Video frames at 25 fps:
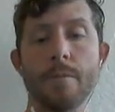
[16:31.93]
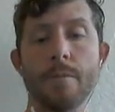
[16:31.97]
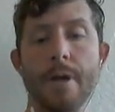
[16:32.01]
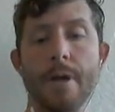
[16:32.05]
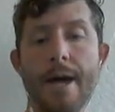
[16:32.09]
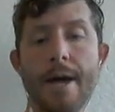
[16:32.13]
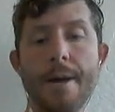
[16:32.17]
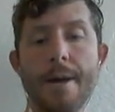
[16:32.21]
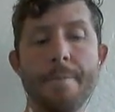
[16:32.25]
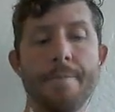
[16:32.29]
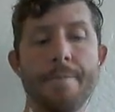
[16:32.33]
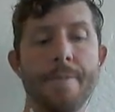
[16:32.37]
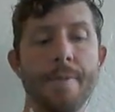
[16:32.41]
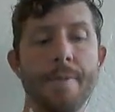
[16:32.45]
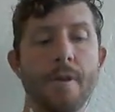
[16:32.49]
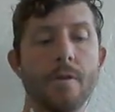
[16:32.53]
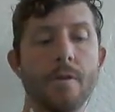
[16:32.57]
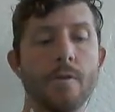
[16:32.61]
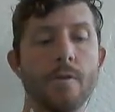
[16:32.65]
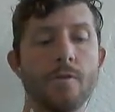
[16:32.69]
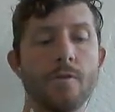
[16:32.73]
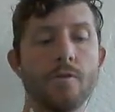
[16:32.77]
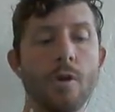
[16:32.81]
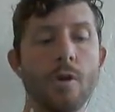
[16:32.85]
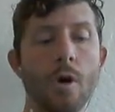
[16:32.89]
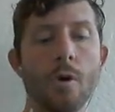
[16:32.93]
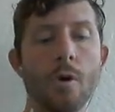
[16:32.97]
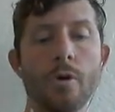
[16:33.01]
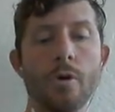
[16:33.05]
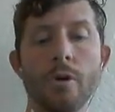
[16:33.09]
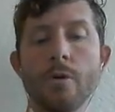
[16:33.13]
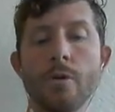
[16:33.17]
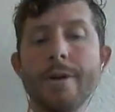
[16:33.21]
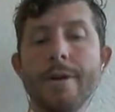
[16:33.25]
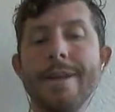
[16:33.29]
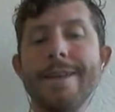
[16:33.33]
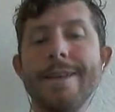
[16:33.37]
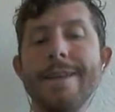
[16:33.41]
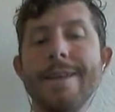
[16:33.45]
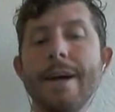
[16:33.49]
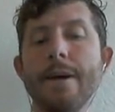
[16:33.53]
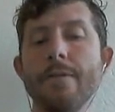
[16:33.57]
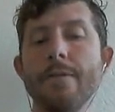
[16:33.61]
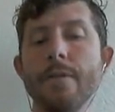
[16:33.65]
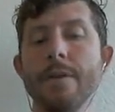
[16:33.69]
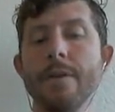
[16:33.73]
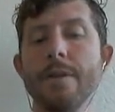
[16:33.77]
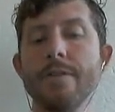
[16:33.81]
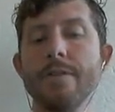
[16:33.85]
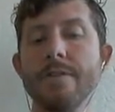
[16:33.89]
Okay, so you can
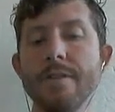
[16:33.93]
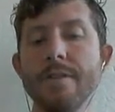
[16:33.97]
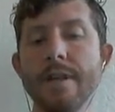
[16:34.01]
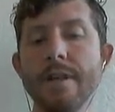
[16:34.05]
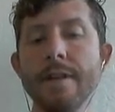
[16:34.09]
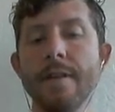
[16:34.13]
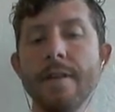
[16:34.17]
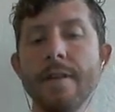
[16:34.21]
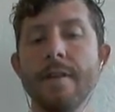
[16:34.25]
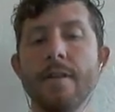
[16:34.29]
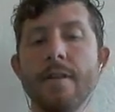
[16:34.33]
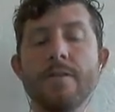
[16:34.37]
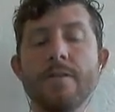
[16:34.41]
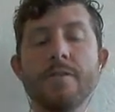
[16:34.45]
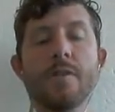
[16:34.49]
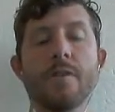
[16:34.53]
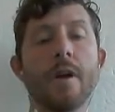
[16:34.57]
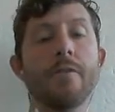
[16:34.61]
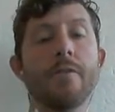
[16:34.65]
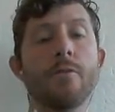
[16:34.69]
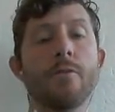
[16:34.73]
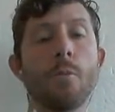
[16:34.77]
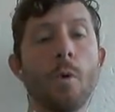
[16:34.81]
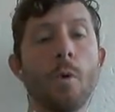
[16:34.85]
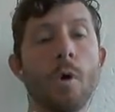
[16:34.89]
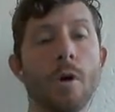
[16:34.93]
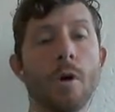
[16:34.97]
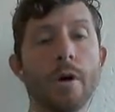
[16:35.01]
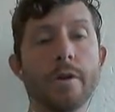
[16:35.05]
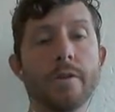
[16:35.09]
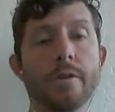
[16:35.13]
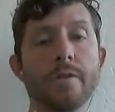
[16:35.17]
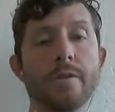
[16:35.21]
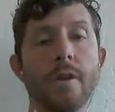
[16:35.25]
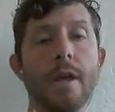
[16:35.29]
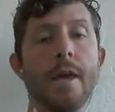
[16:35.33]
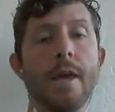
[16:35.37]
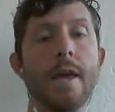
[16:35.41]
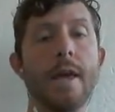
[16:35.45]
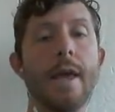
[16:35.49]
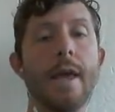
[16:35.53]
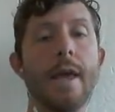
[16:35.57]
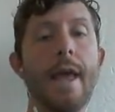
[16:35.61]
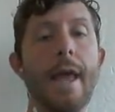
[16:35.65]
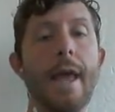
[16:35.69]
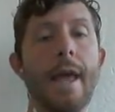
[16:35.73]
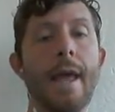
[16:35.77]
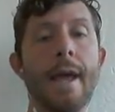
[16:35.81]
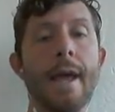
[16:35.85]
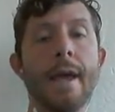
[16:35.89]
definitely see that this stuff works,
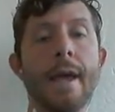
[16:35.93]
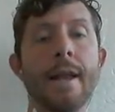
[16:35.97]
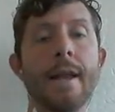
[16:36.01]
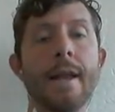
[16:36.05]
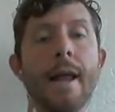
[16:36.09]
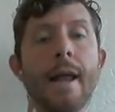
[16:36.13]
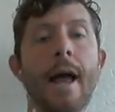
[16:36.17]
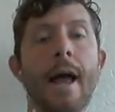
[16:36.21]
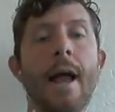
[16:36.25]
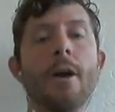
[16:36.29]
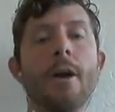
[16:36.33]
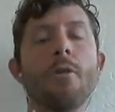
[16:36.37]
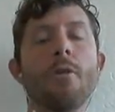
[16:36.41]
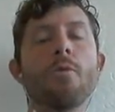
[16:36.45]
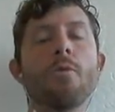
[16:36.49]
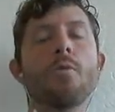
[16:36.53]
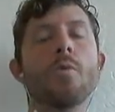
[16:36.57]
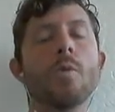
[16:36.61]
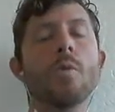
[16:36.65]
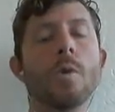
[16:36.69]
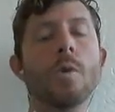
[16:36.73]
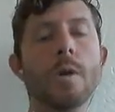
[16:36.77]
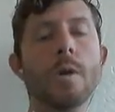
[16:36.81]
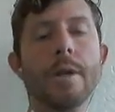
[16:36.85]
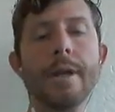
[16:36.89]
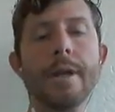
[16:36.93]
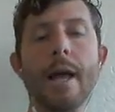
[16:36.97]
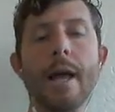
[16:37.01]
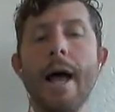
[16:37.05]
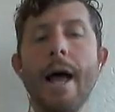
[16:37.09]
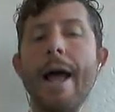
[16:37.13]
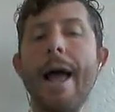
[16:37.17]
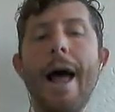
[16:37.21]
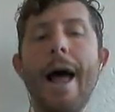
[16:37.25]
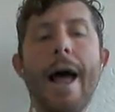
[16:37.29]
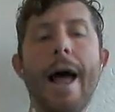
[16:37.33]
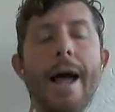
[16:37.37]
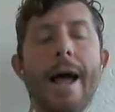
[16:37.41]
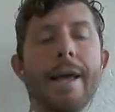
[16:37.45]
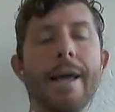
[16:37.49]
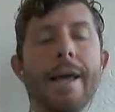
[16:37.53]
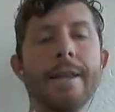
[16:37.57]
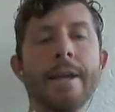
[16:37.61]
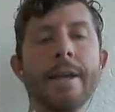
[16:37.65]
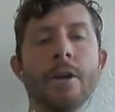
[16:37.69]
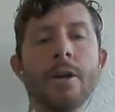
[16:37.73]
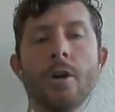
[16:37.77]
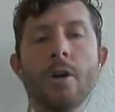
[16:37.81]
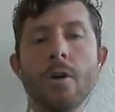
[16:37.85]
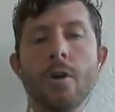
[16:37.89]
and I
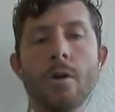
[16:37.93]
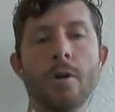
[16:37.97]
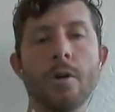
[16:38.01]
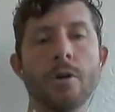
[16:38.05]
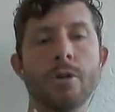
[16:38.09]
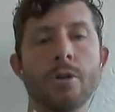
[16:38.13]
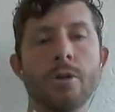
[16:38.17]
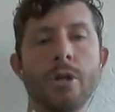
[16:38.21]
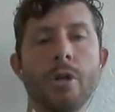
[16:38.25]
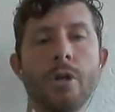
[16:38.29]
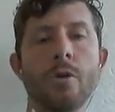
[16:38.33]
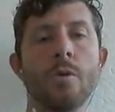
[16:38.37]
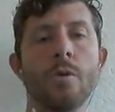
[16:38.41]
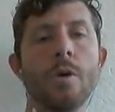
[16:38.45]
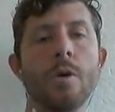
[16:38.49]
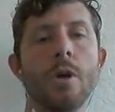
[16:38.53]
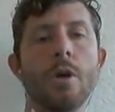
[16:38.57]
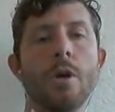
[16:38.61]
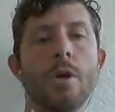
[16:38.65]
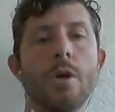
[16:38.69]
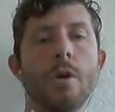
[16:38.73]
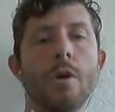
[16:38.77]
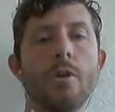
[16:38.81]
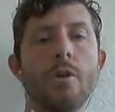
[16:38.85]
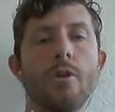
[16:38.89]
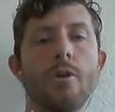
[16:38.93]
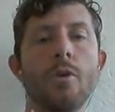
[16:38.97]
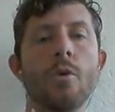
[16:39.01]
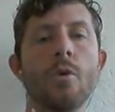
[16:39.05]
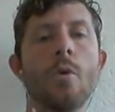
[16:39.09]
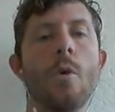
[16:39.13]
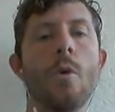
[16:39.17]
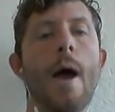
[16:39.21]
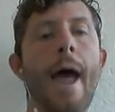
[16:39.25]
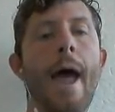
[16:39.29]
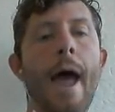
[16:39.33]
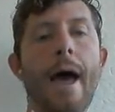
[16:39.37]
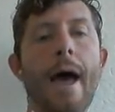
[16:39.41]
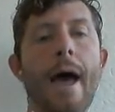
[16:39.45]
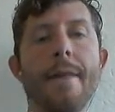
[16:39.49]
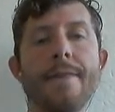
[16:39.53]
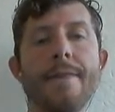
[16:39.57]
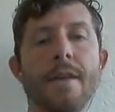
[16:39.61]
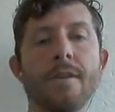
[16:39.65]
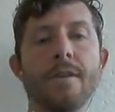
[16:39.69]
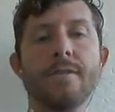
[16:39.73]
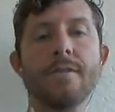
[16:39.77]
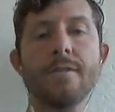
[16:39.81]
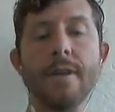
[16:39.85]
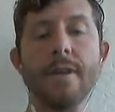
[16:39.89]
highly encourage you to add
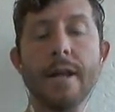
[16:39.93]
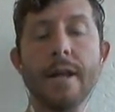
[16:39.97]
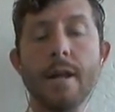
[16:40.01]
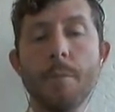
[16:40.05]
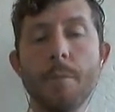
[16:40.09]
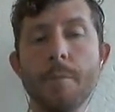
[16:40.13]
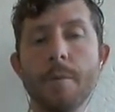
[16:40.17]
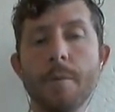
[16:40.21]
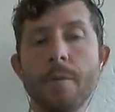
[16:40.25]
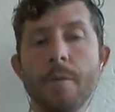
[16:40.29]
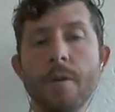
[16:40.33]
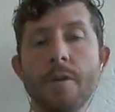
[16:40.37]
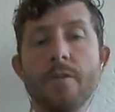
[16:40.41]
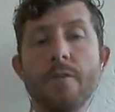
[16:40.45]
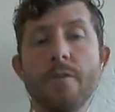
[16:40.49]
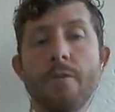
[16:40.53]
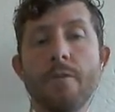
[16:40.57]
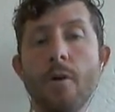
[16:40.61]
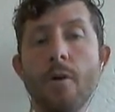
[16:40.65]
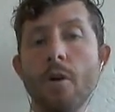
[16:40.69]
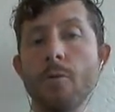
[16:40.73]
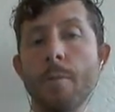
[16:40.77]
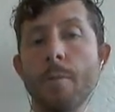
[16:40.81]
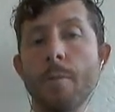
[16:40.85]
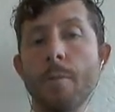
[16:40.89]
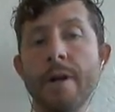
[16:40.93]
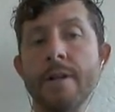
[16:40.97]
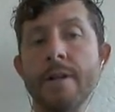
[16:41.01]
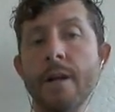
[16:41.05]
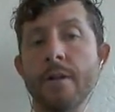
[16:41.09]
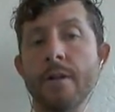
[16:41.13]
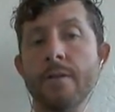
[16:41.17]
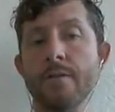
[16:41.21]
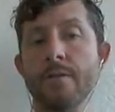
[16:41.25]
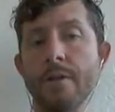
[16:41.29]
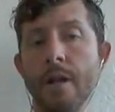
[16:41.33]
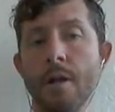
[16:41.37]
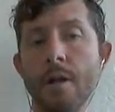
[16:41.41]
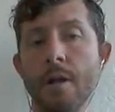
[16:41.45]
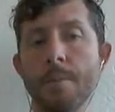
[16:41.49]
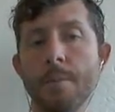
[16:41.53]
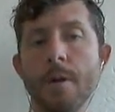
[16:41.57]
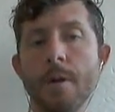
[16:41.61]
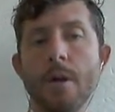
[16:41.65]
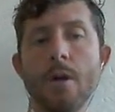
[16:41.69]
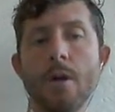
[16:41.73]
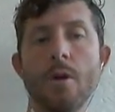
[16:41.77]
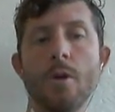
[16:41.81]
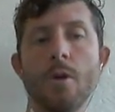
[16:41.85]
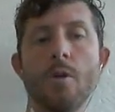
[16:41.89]
this setup, this false breakdown setup,
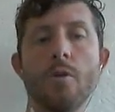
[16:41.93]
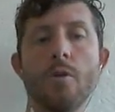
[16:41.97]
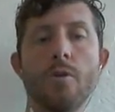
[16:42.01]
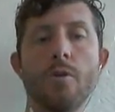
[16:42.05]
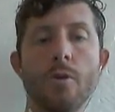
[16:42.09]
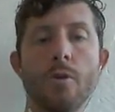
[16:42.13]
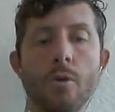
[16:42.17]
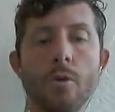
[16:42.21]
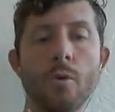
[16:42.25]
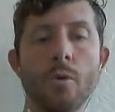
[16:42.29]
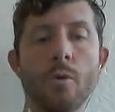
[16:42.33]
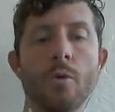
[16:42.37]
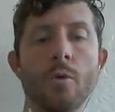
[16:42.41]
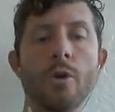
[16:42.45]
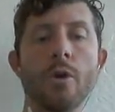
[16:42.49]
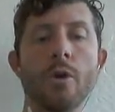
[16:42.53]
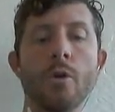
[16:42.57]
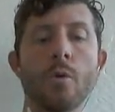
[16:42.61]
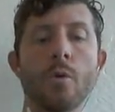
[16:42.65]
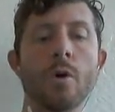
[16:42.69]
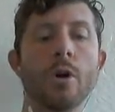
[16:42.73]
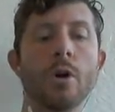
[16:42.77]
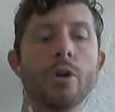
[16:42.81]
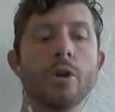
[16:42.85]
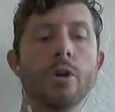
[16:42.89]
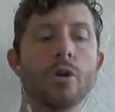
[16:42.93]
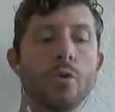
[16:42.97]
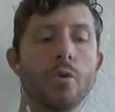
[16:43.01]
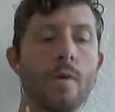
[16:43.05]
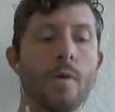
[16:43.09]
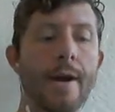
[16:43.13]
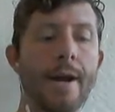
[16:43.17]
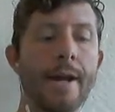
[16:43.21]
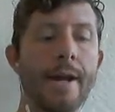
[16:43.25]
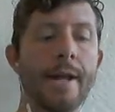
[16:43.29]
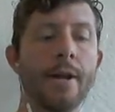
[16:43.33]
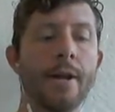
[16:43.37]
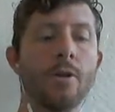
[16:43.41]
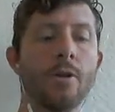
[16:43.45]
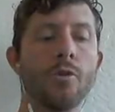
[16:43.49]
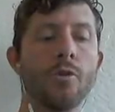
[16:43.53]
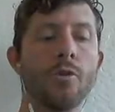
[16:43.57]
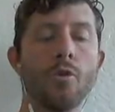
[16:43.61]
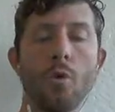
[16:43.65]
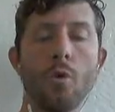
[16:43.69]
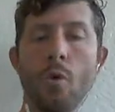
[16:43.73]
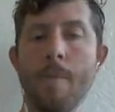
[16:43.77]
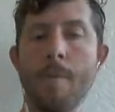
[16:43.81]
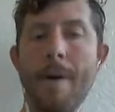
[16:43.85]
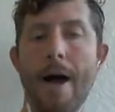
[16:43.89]
to your trading
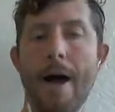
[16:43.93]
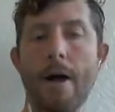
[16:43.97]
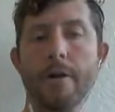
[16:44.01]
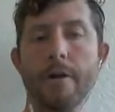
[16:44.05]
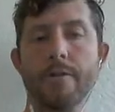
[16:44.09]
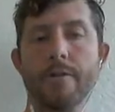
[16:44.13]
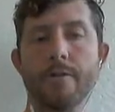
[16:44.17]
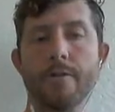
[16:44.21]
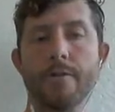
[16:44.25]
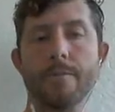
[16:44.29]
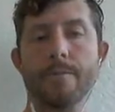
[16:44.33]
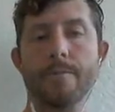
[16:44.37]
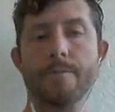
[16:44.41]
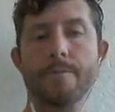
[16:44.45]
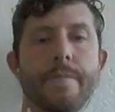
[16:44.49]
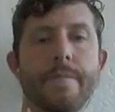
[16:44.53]
toolbox.